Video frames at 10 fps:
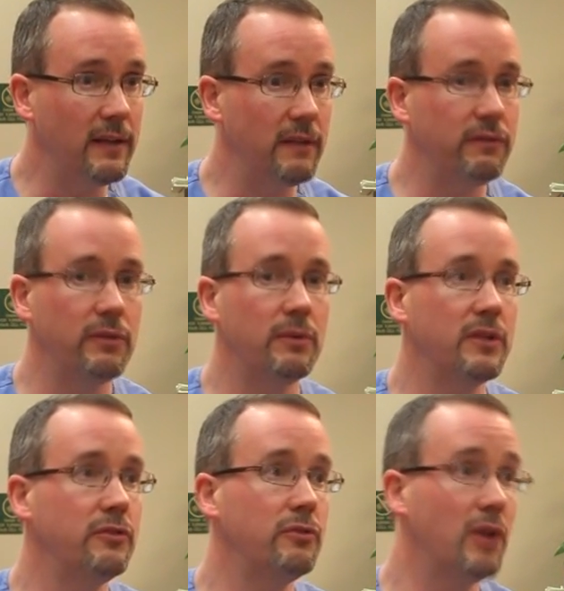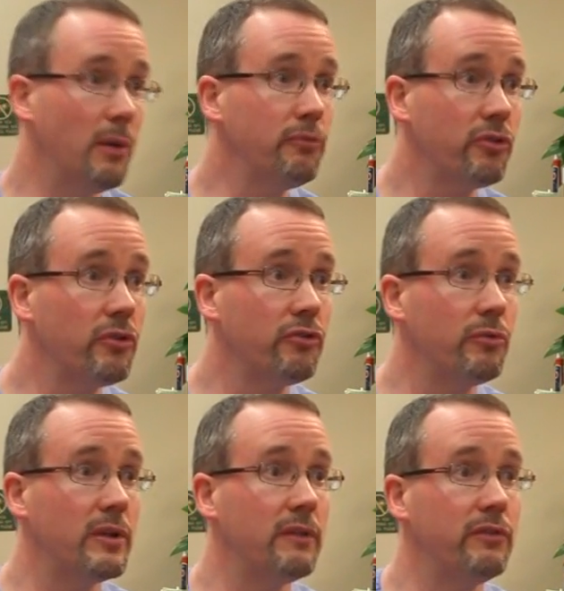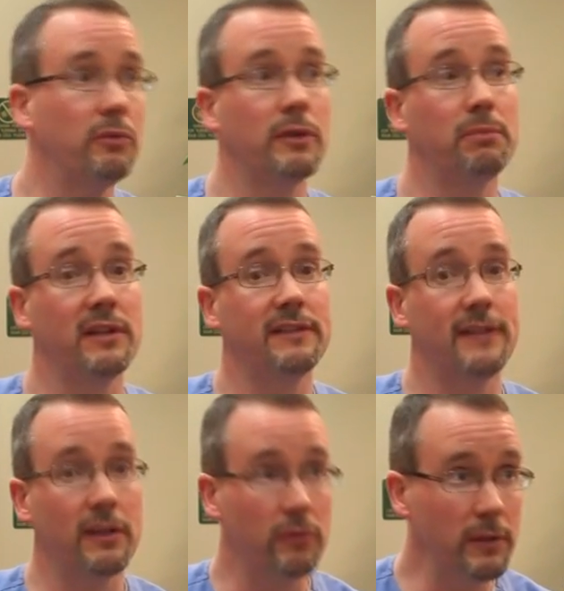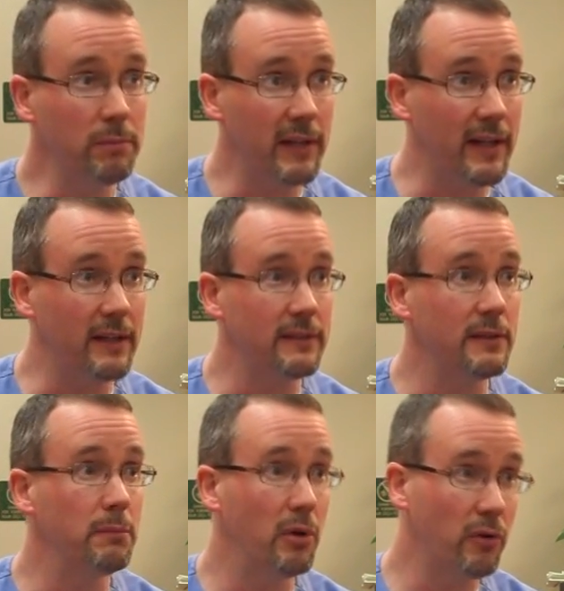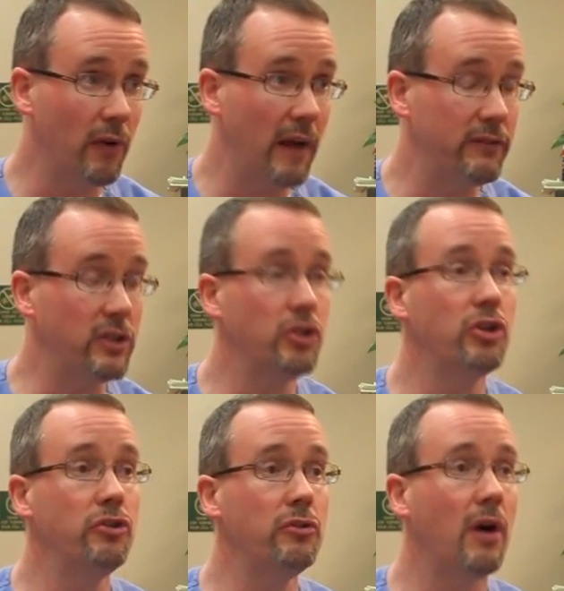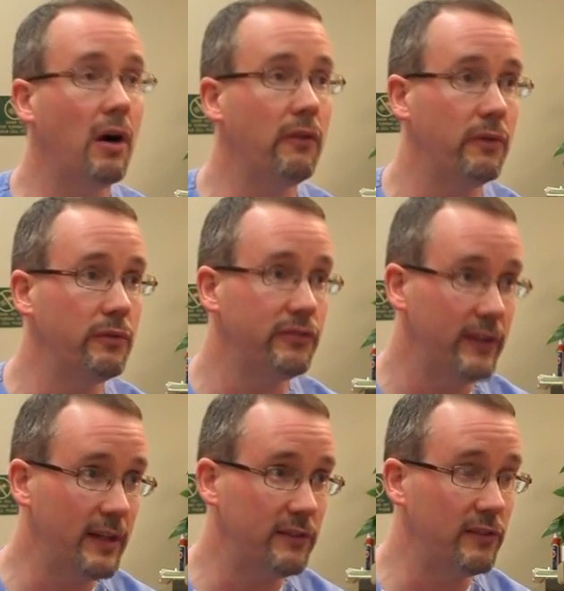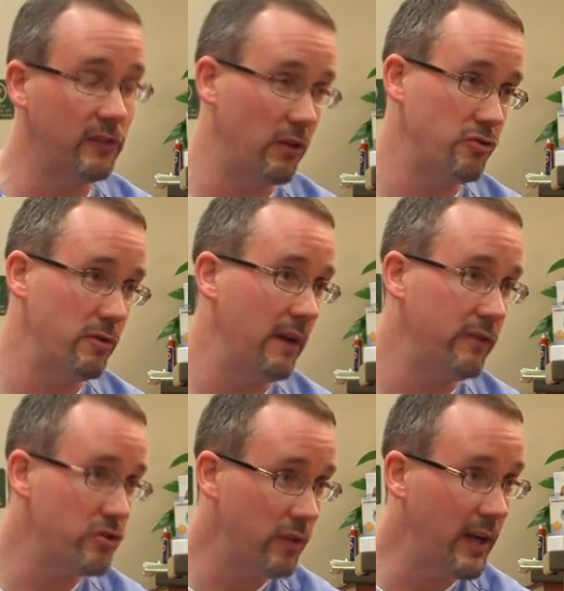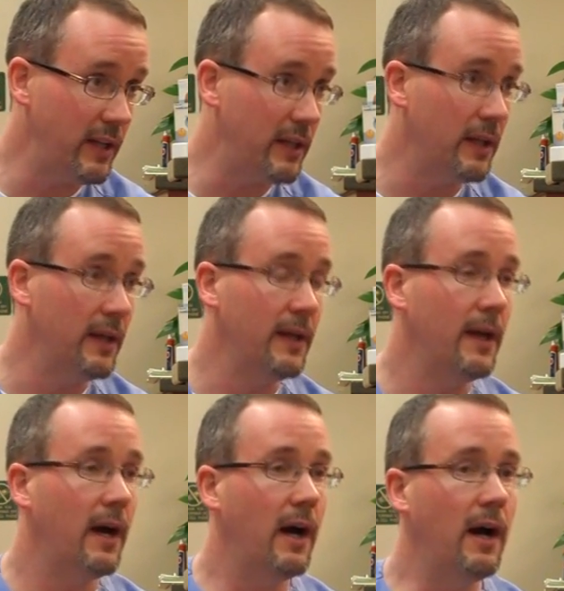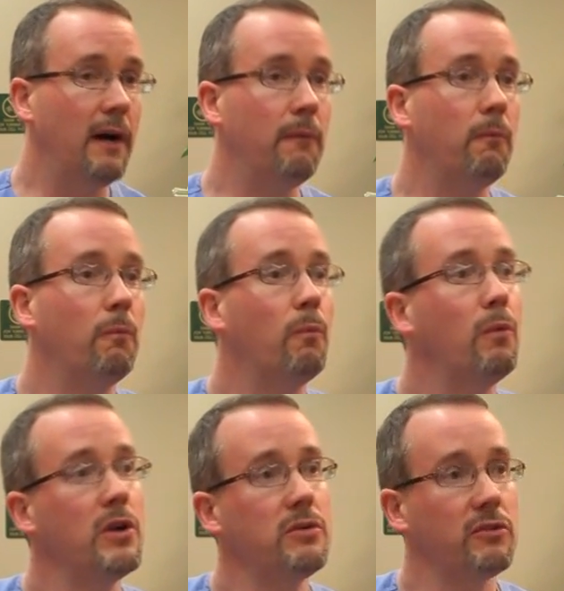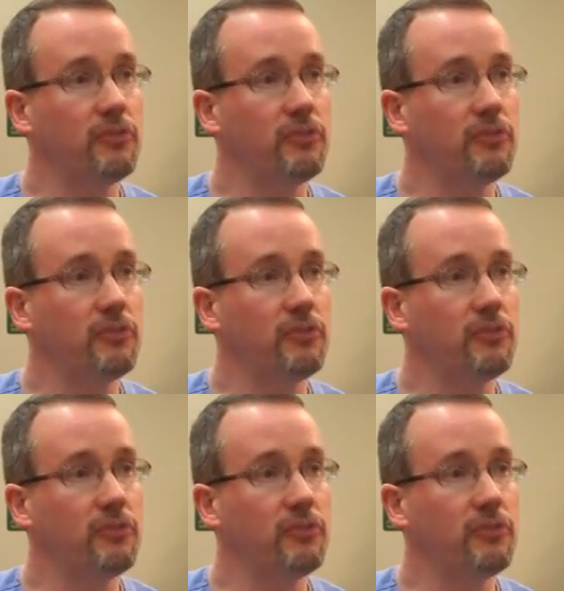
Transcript: If you want to do gum surgery, if you want to place dental implants and bone grafting, you can do all those things as long as you have the training. When you're a